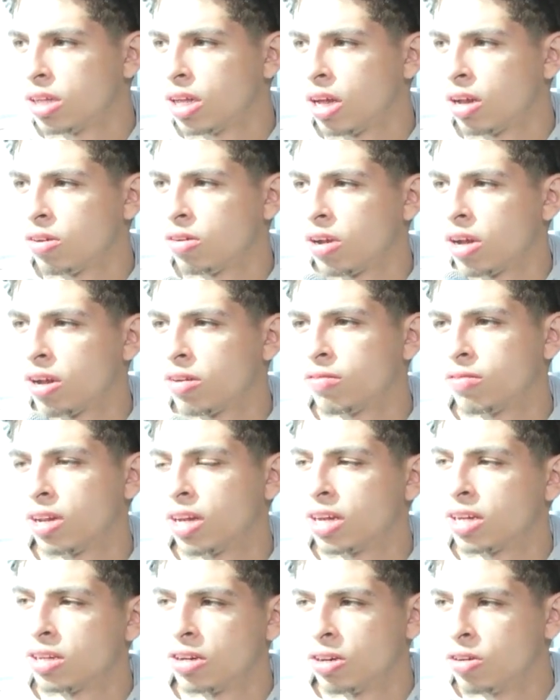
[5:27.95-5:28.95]
I don't have
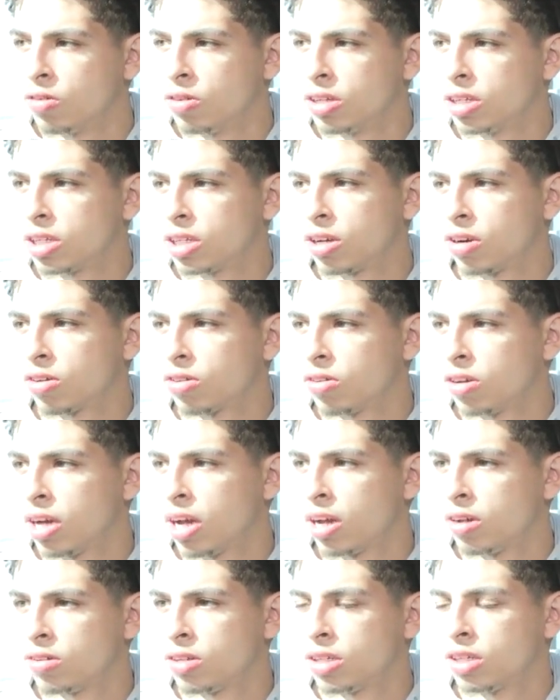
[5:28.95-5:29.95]
like no one circled
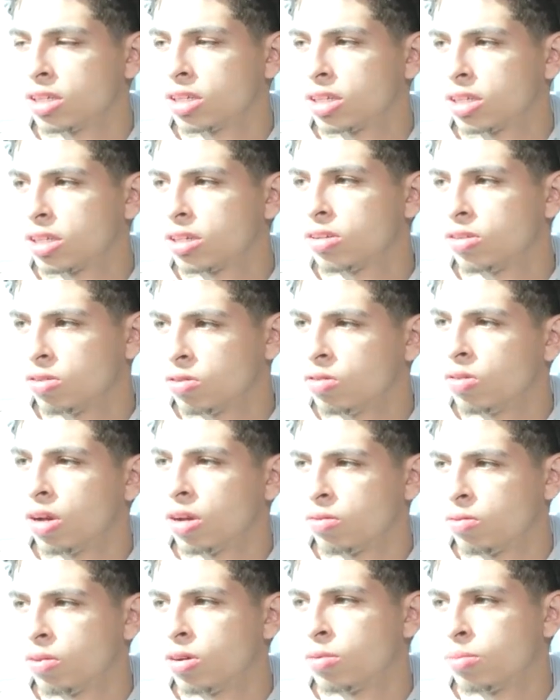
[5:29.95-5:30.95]
out, just who
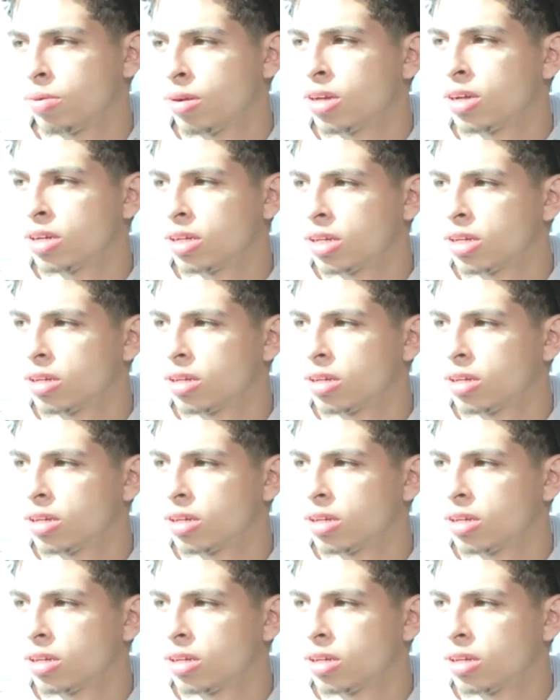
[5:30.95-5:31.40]
I want to play.